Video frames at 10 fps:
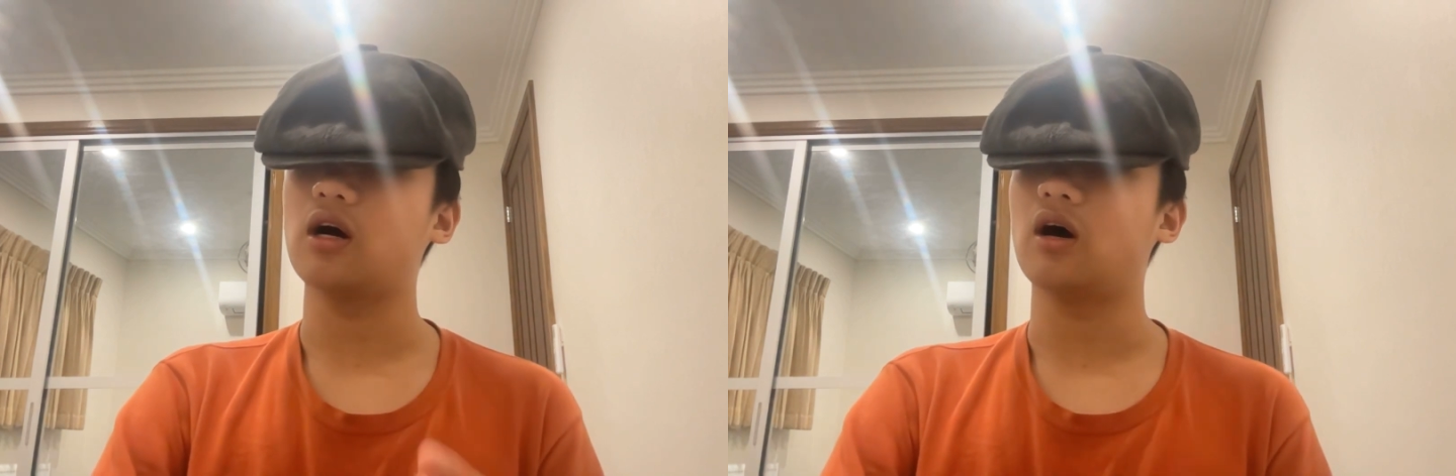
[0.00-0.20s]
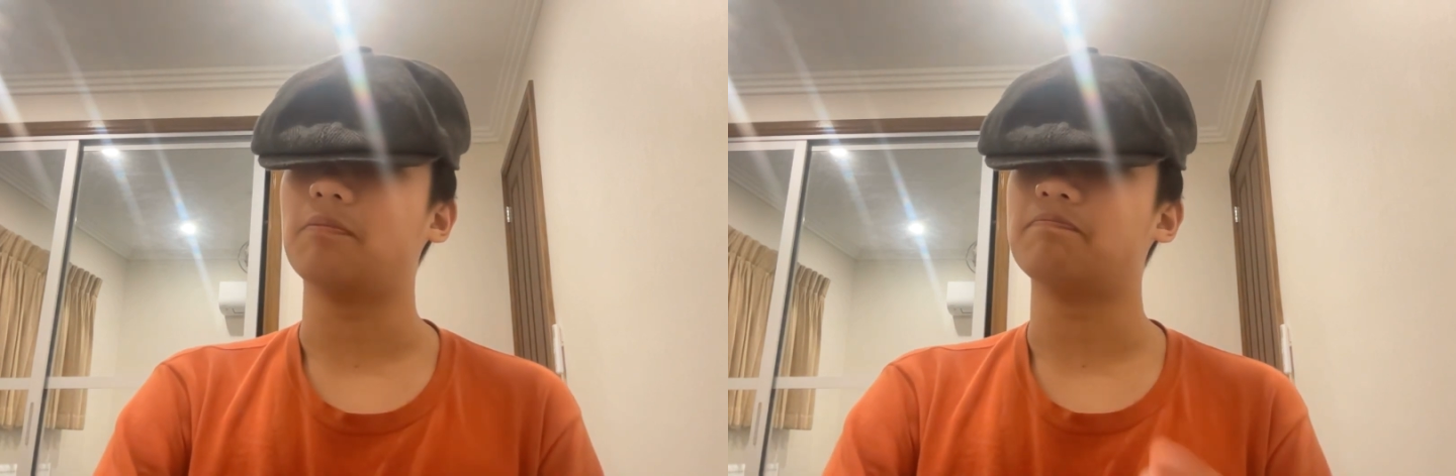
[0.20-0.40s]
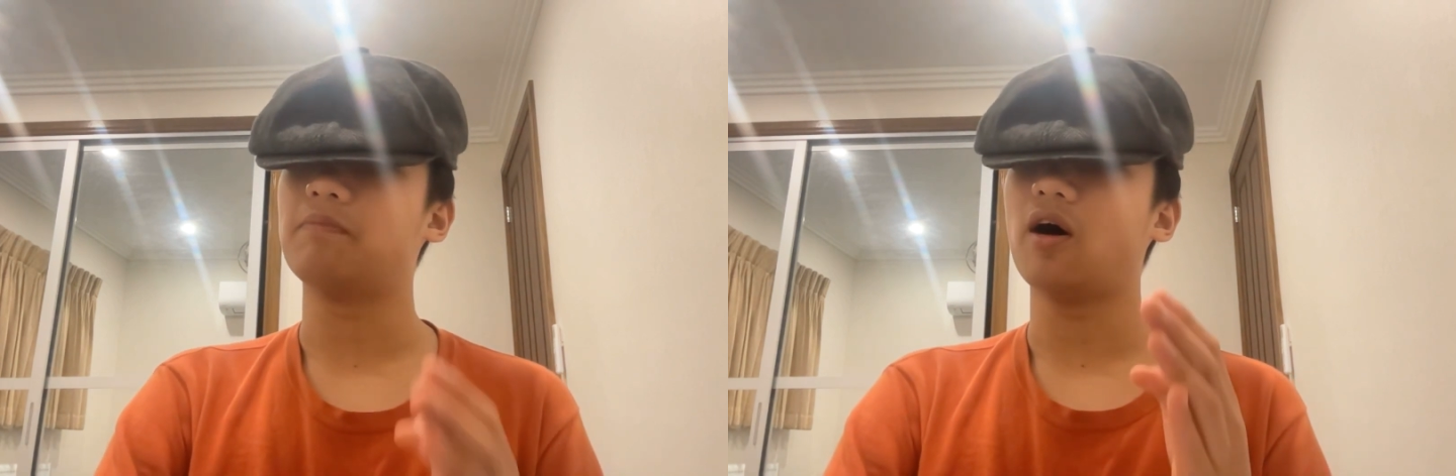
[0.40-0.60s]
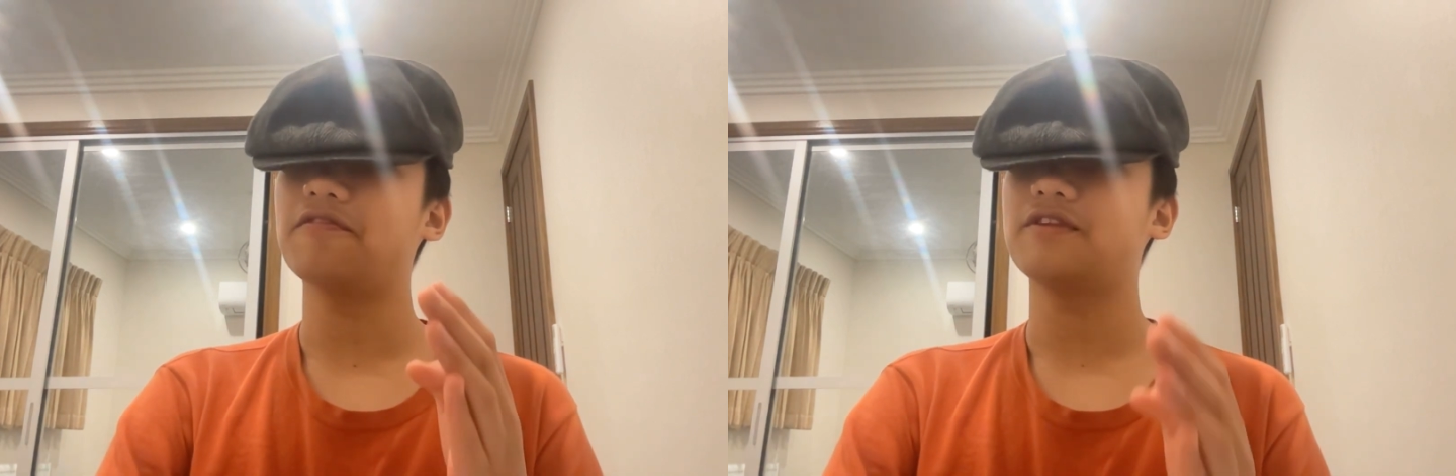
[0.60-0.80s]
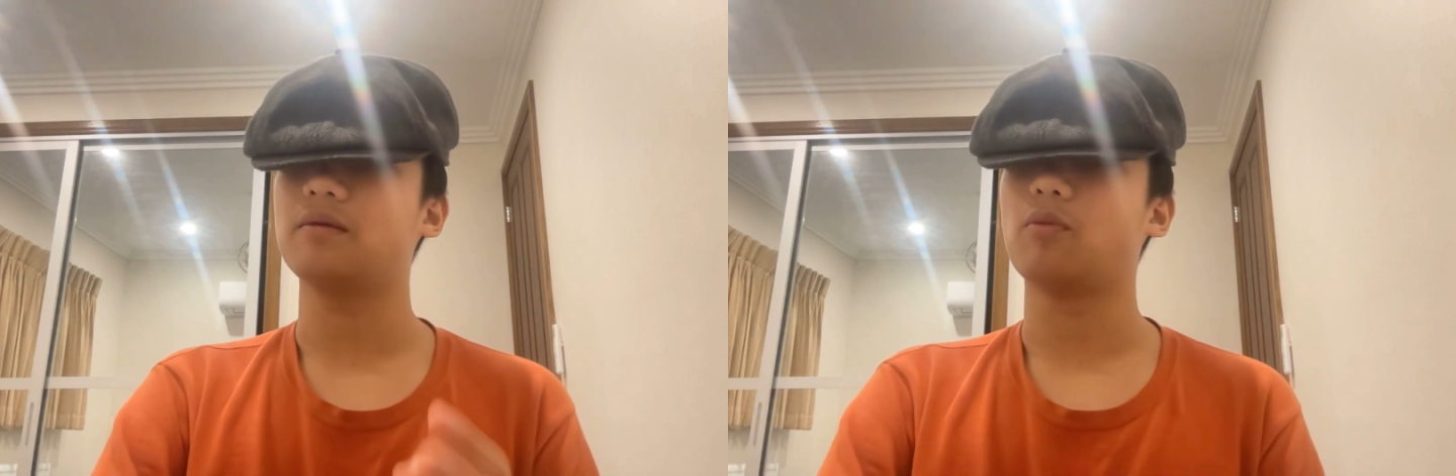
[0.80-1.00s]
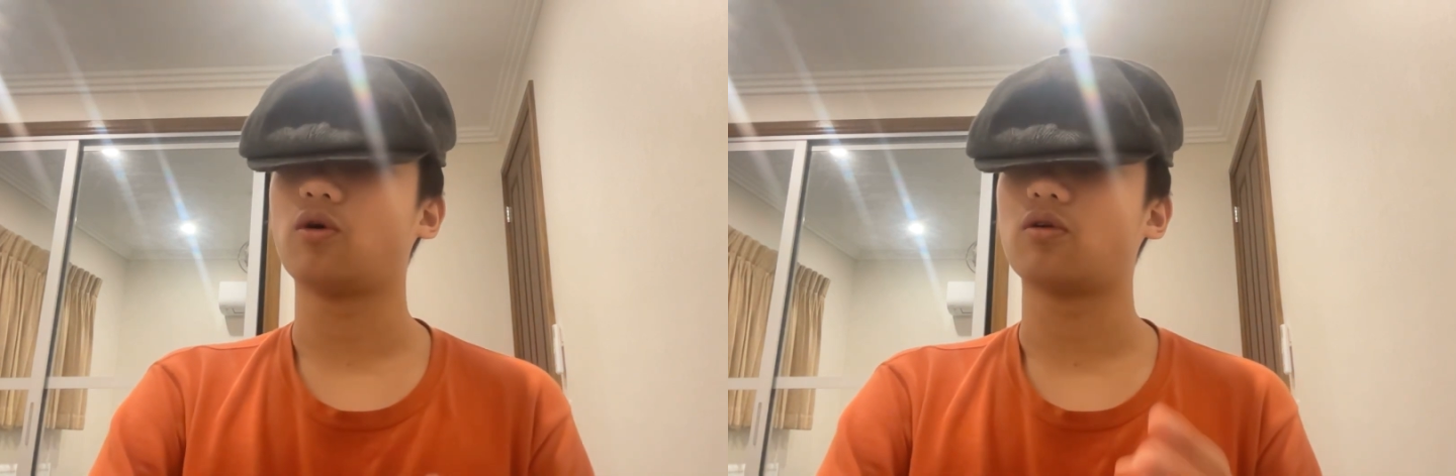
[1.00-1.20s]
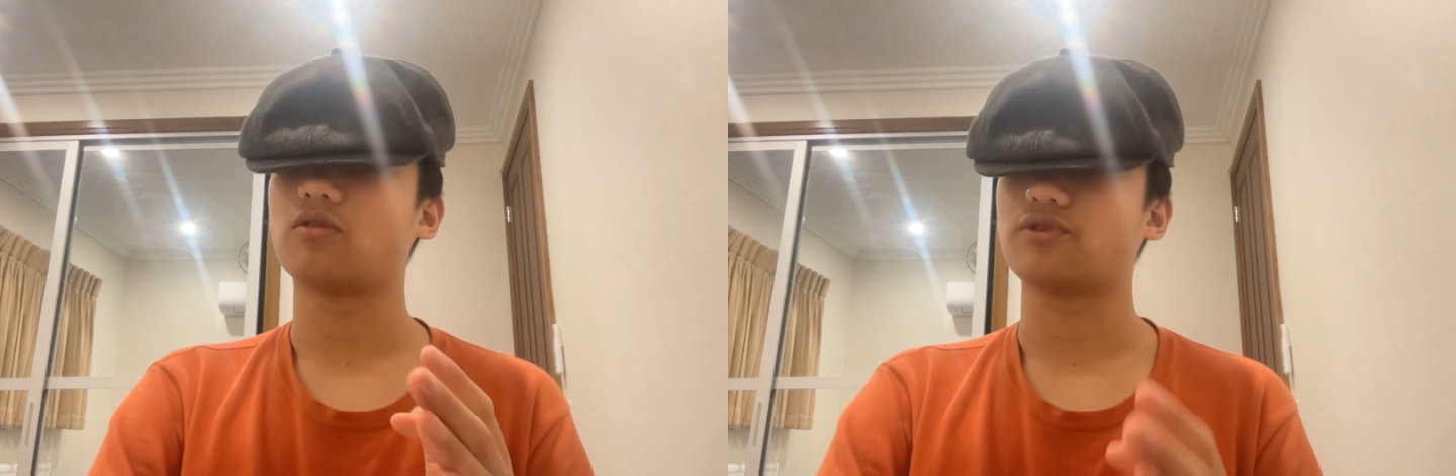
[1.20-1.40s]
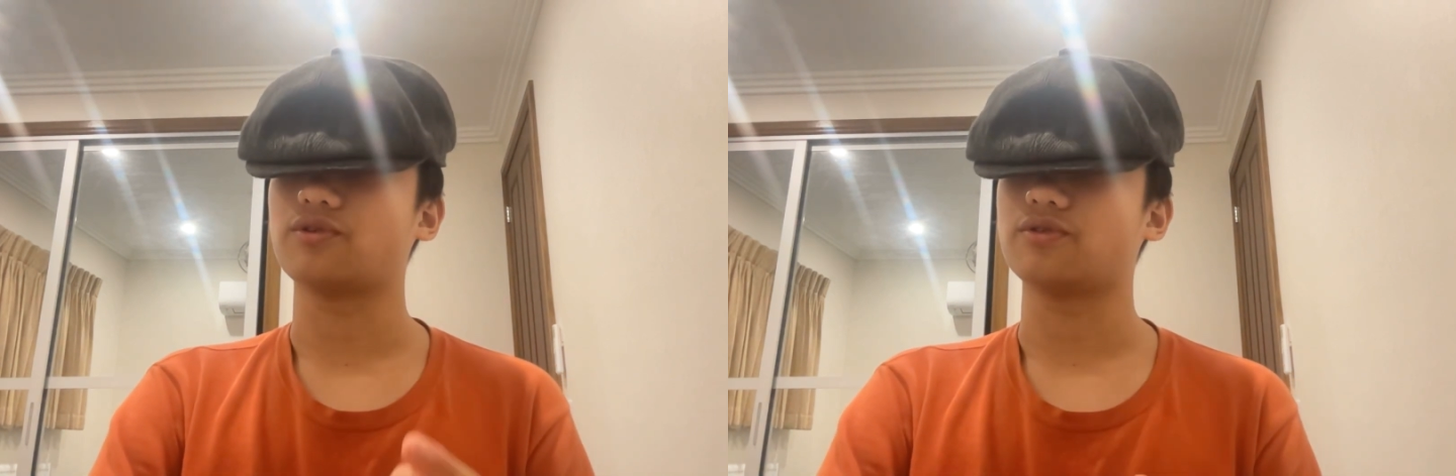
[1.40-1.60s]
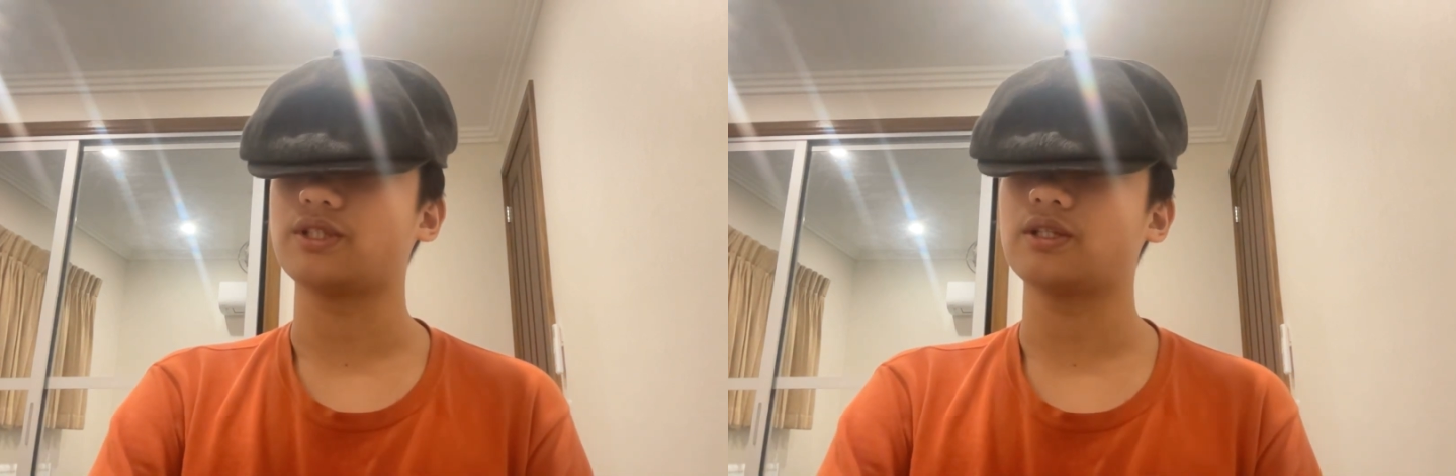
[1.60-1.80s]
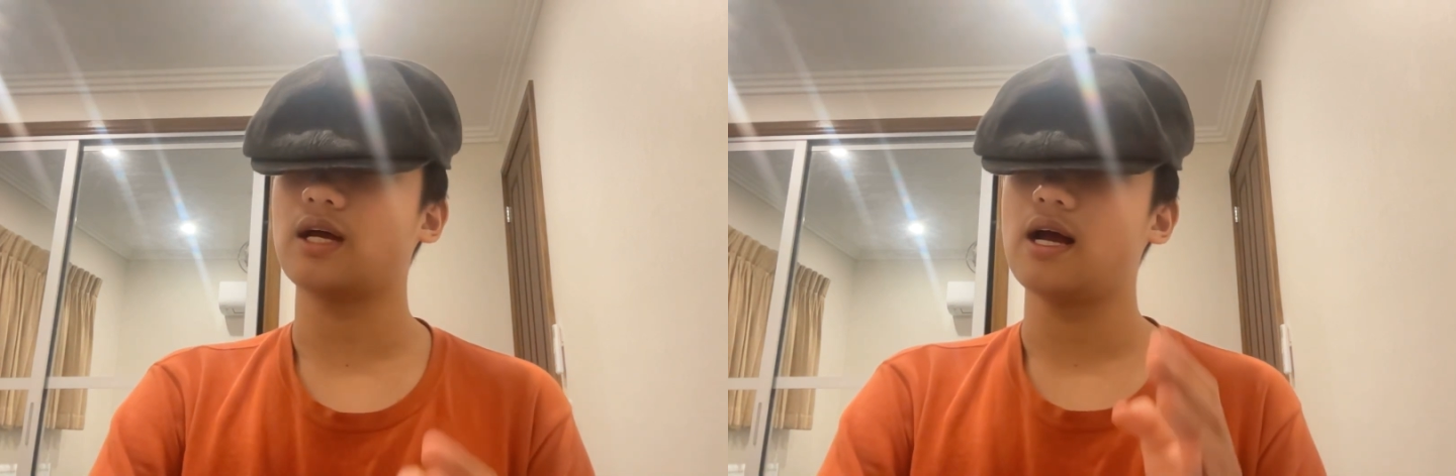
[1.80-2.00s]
above the moral rules